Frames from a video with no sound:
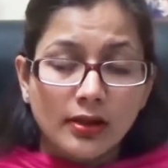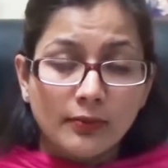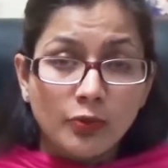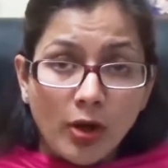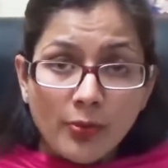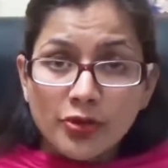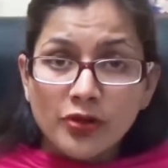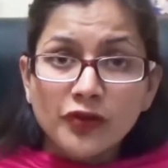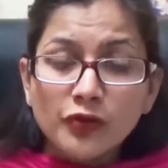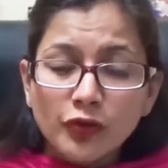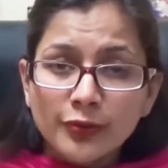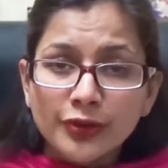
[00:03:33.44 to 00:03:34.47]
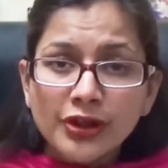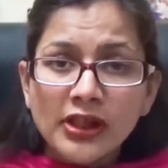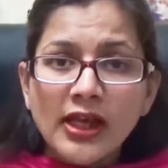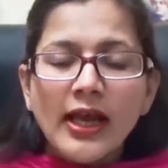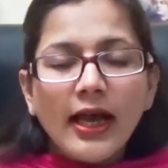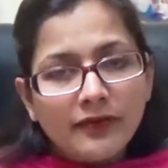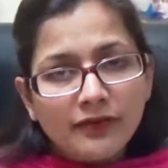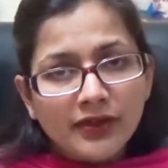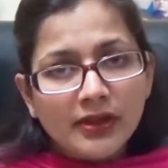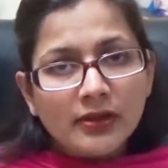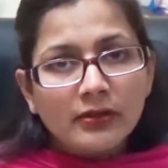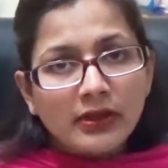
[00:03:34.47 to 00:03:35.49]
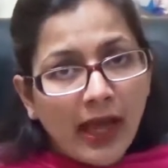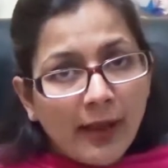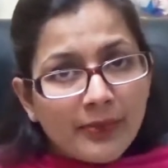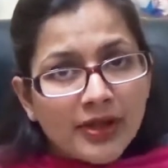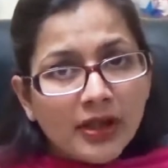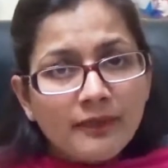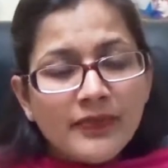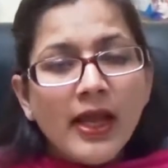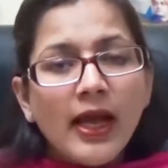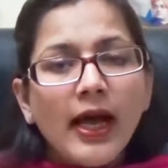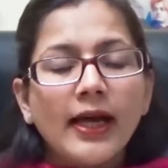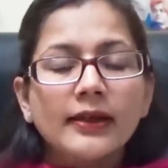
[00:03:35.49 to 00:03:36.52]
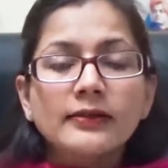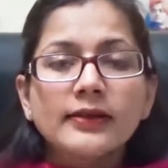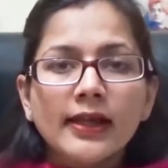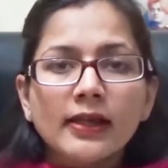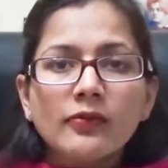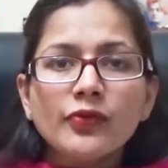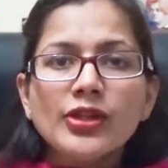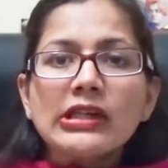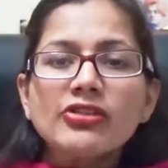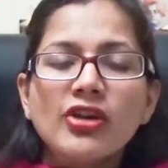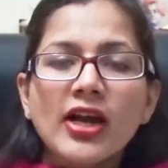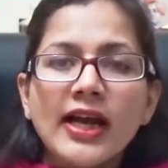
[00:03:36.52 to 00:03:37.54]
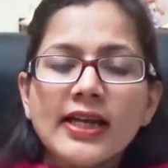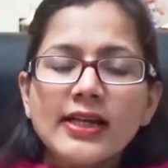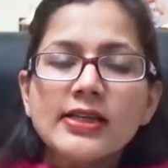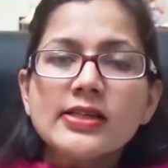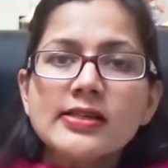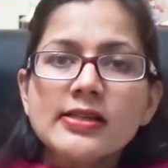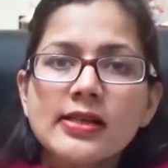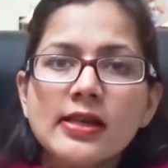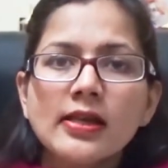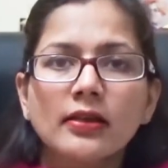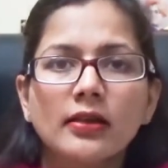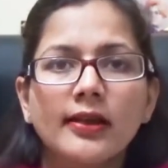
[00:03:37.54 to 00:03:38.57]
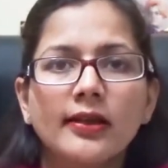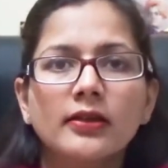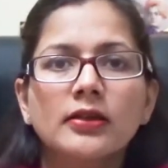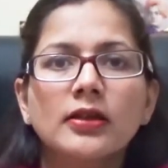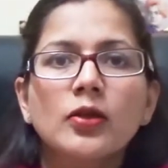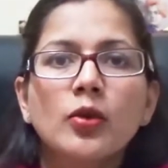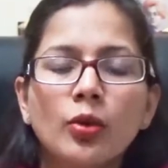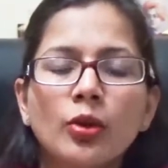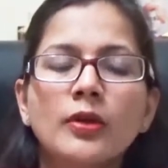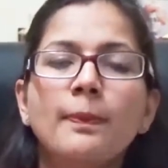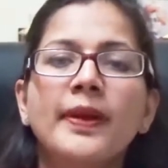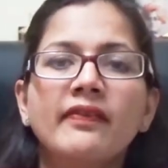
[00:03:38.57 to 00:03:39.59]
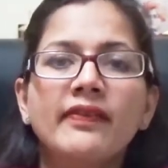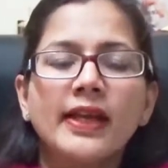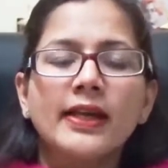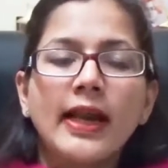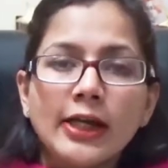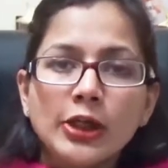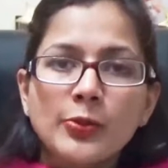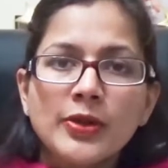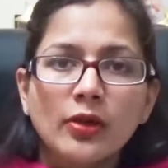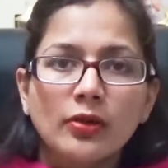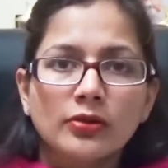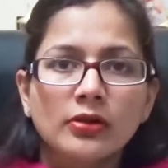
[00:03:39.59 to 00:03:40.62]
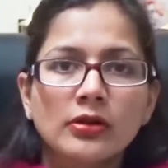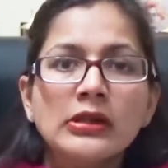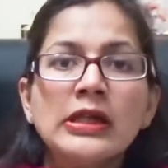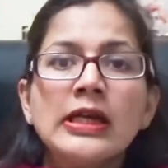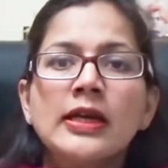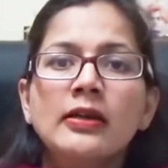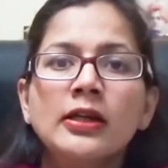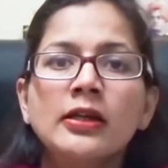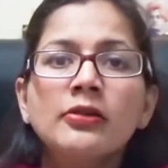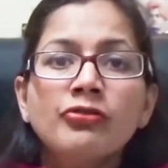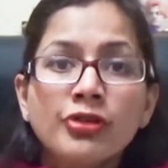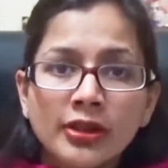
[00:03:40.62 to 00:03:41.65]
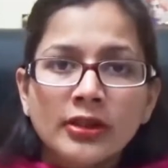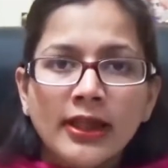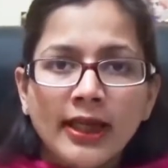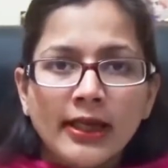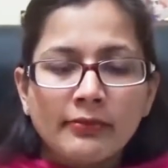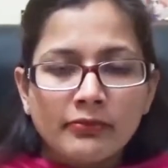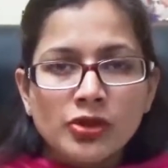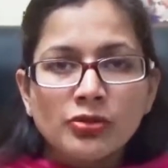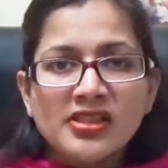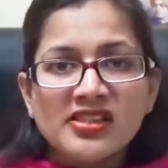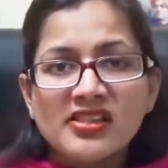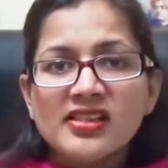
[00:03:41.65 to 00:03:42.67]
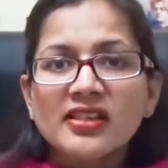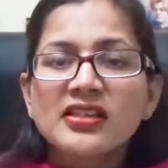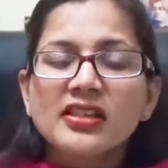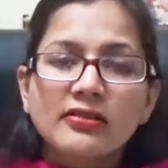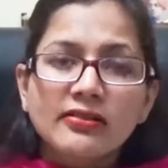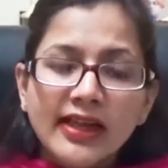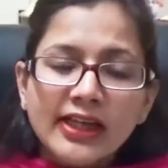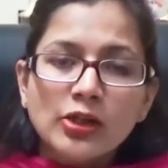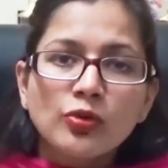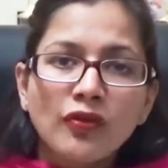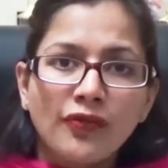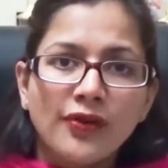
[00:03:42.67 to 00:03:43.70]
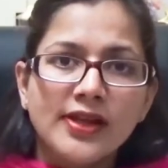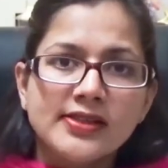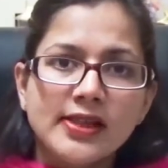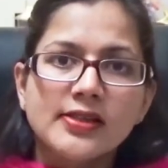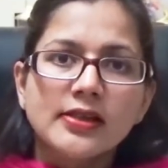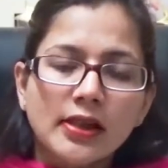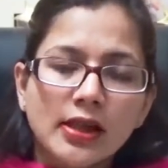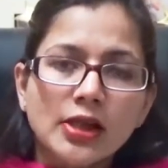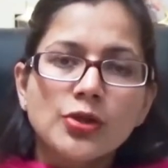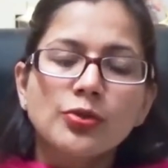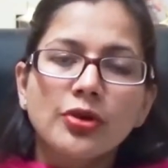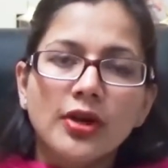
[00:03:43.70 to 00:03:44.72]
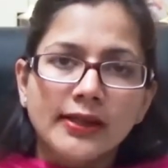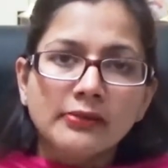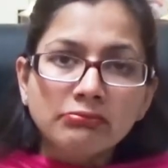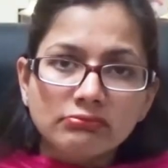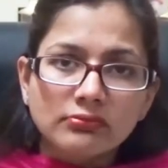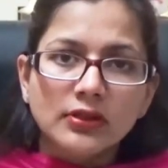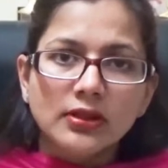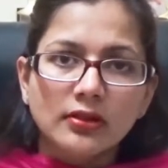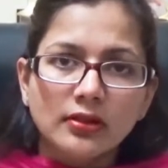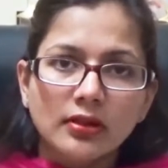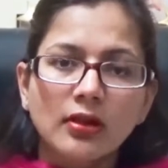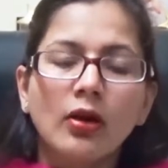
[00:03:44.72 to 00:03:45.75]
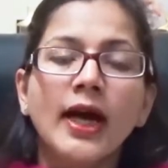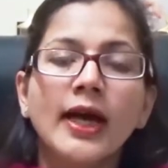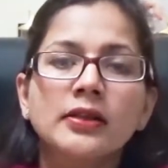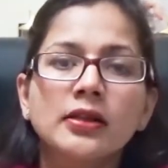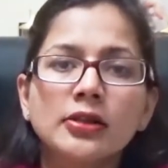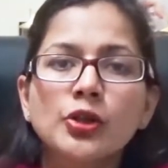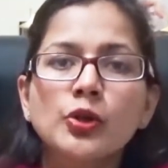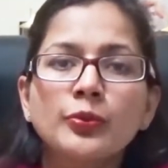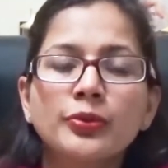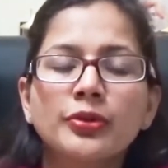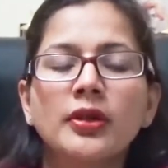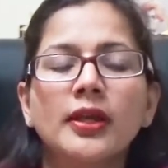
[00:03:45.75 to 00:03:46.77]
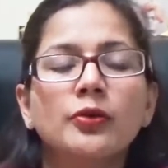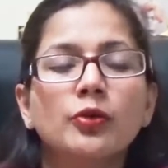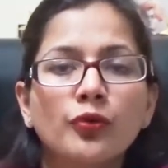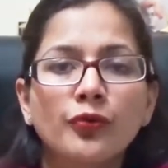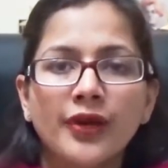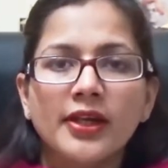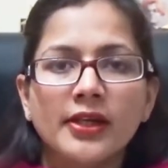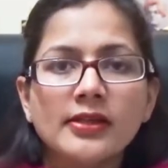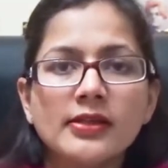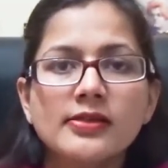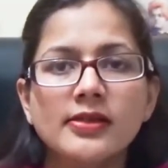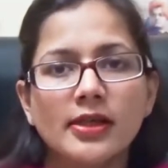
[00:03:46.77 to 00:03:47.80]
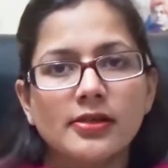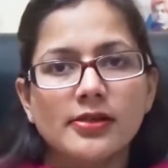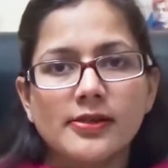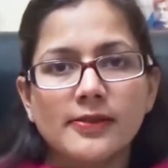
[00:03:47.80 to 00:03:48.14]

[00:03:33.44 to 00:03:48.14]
abdomen of the woman and with a camera, and then we try and see the whole pelvic anatomy in real time. So this is a direct tool for assessing the uterine and the tubal and ovarian status.